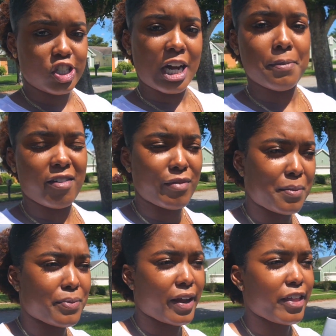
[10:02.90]
to drop off my
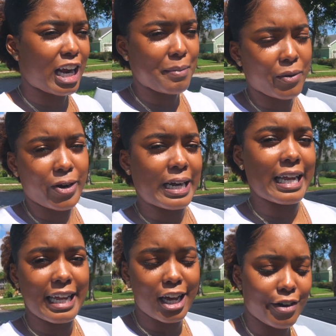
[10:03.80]
brother, but we're
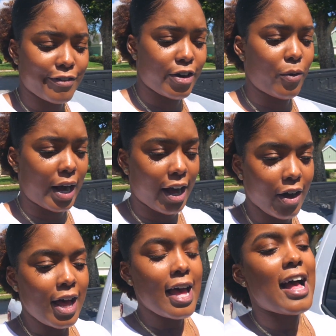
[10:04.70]
hanging out for a
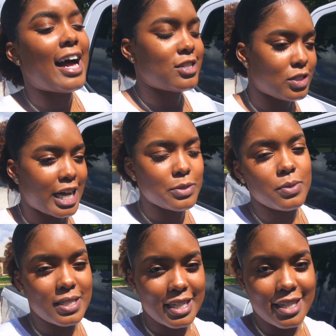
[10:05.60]
while. As you guys will
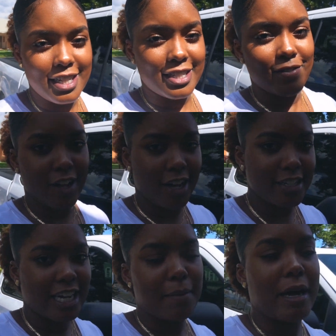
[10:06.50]
see in these
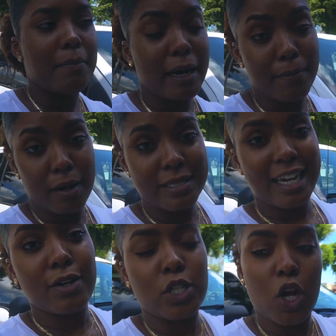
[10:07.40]
vlogs, I'm at my mom's
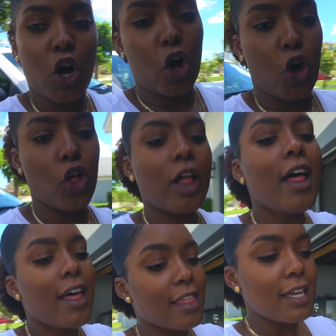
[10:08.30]
house all
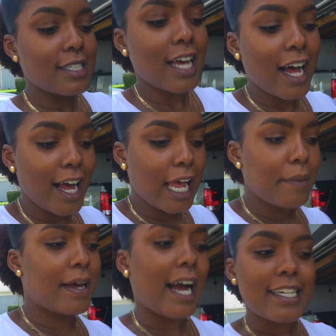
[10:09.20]
the
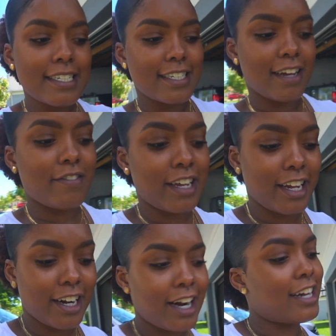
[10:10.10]
time. I just love it
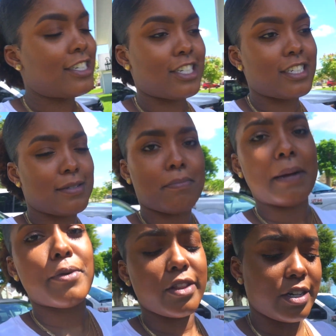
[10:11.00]
here. It's just my
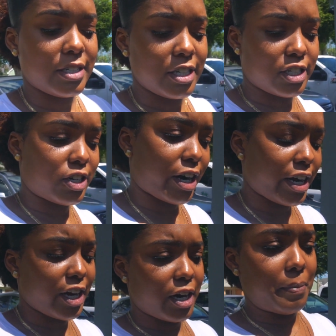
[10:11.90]
brother and sister are
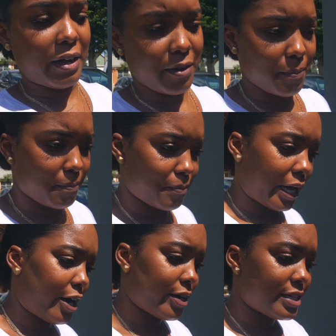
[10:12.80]
here, my
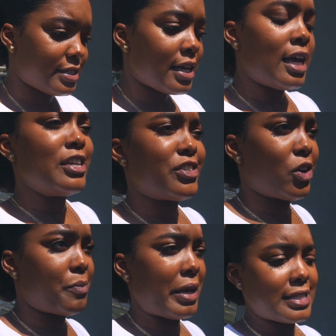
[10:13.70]
parents,
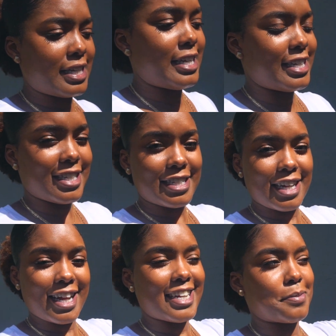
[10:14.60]
so it makes it easy.
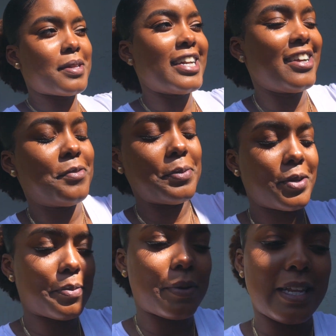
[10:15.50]
Stella has plenty of people
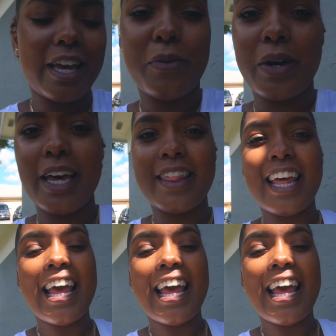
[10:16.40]
to play with,